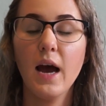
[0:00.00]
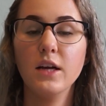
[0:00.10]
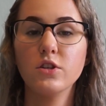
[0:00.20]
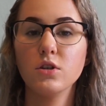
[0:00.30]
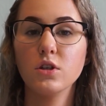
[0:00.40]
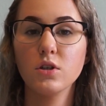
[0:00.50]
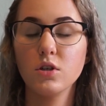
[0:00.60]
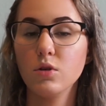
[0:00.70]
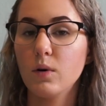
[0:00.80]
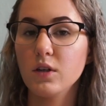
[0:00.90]
And so
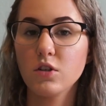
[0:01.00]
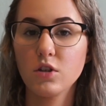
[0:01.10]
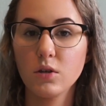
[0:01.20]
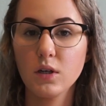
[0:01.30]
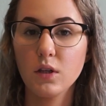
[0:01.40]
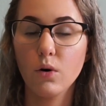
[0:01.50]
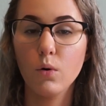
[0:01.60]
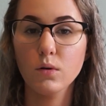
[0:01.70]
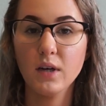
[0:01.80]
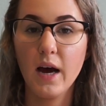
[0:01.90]
you want to stir it the
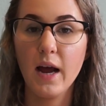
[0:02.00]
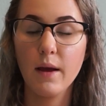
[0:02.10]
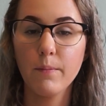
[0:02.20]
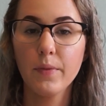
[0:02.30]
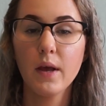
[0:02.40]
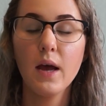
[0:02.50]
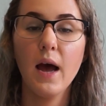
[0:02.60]
whole time,